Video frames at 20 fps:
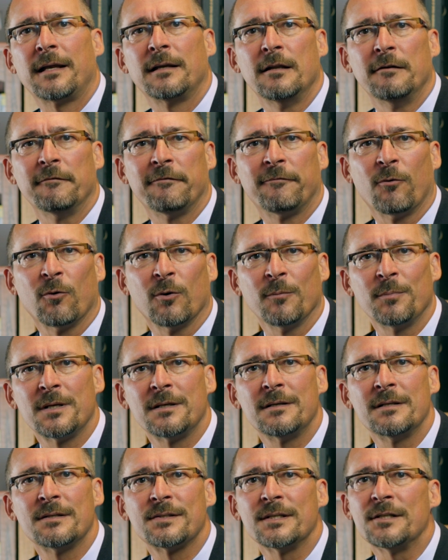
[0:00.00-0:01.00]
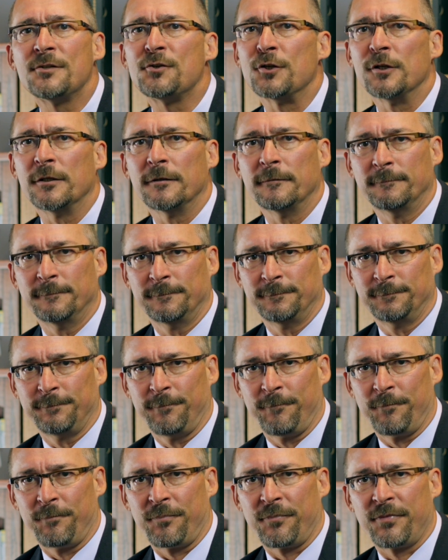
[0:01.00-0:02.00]
an informed decision.
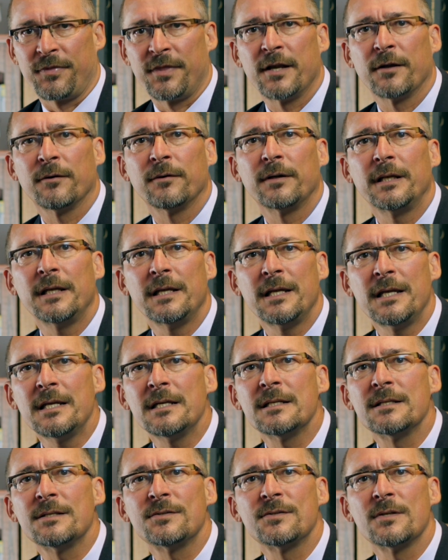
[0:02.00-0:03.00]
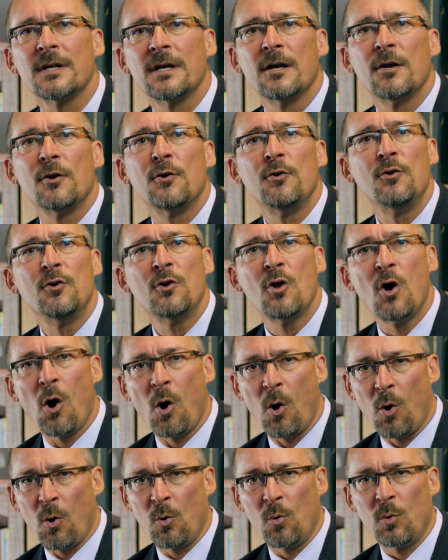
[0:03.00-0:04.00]
There is
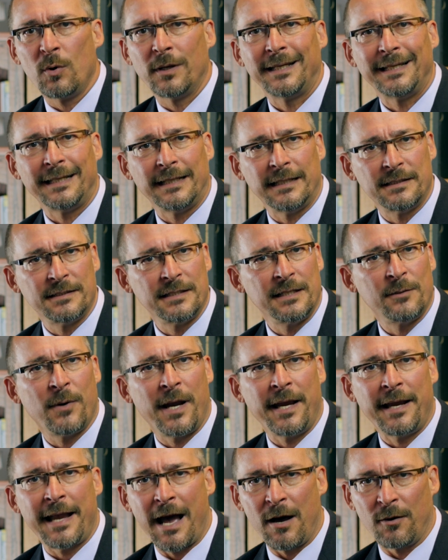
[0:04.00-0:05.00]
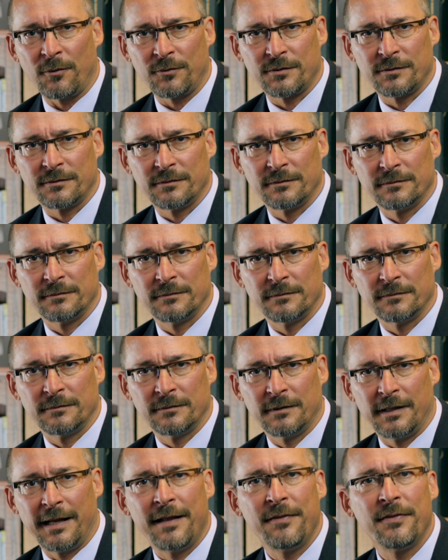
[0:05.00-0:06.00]
no easy way out,
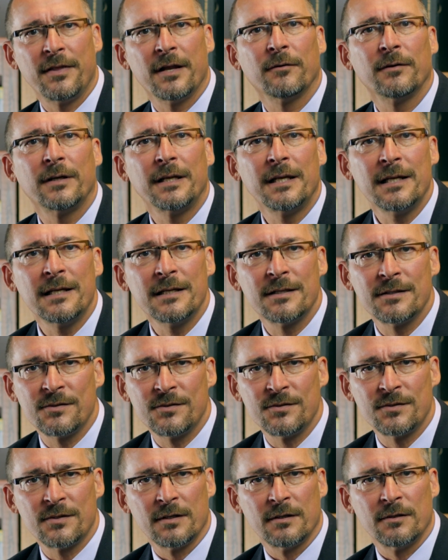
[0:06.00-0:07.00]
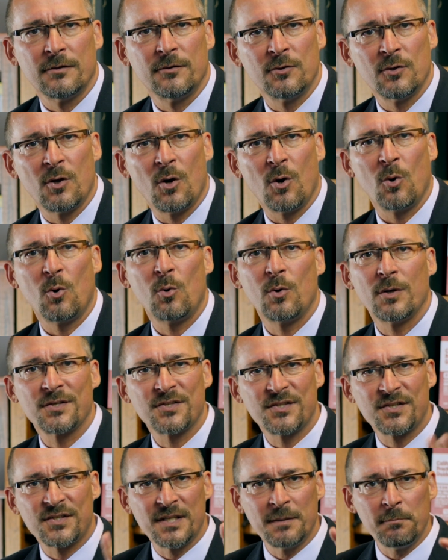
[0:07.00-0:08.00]
and there is no
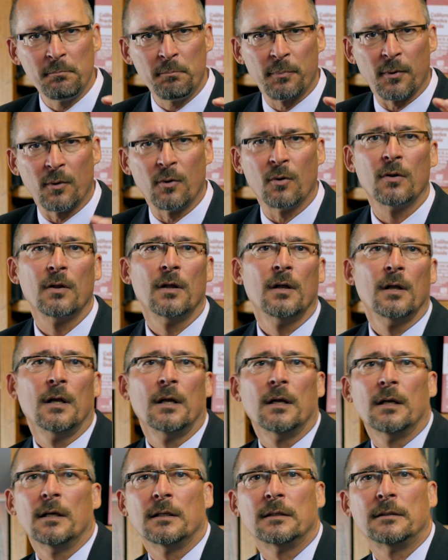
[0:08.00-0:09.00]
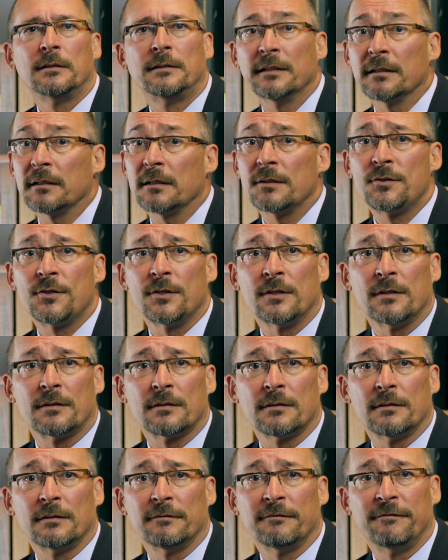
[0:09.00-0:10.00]
simple, diligent
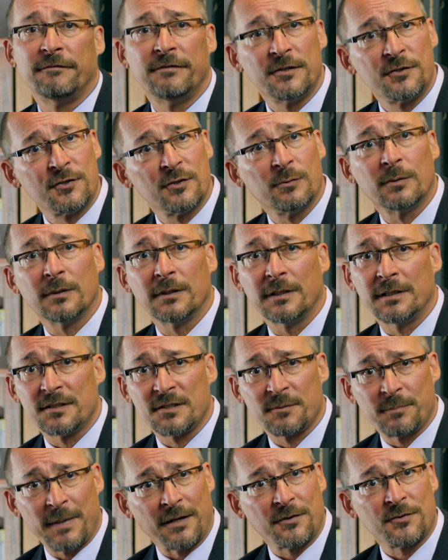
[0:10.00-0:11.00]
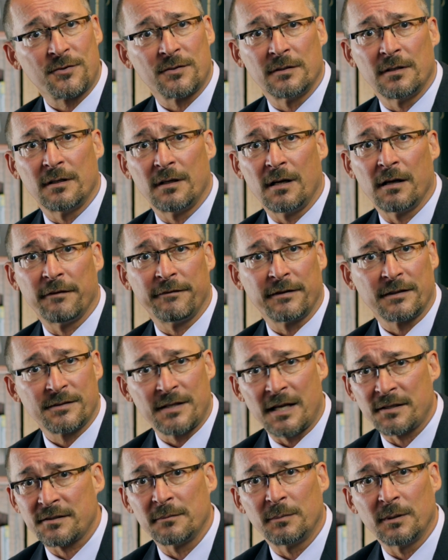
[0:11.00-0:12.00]
visual inspection of
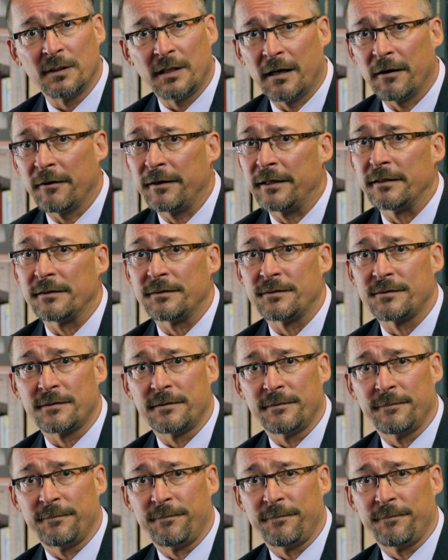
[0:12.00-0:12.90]
accessible areas.